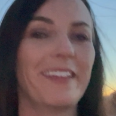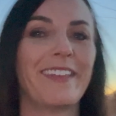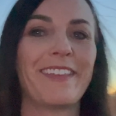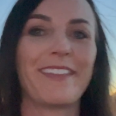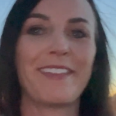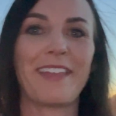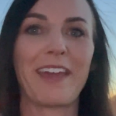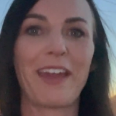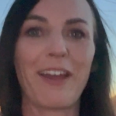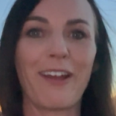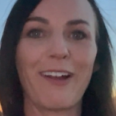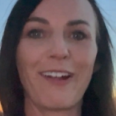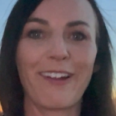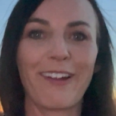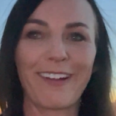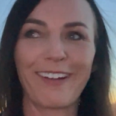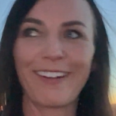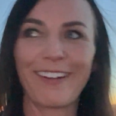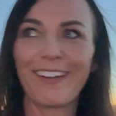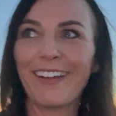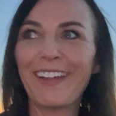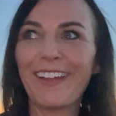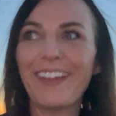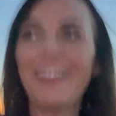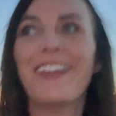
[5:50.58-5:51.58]
they are?
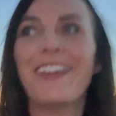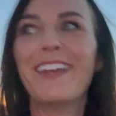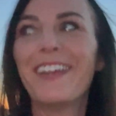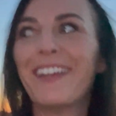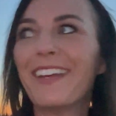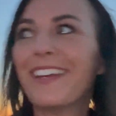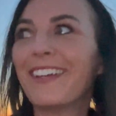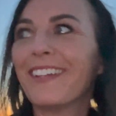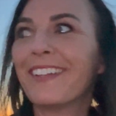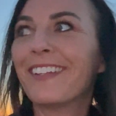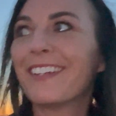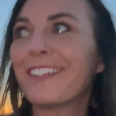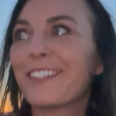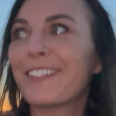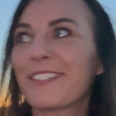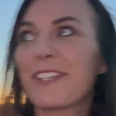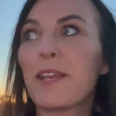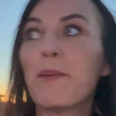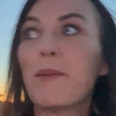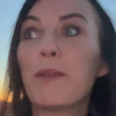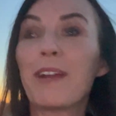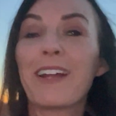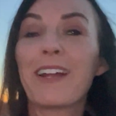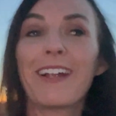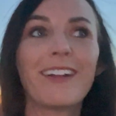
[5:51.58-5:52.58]
They're
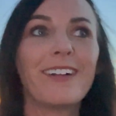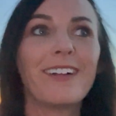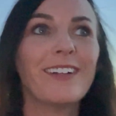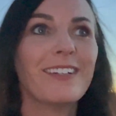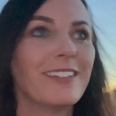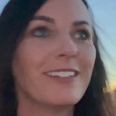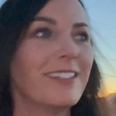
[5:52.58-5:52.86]
somewhere.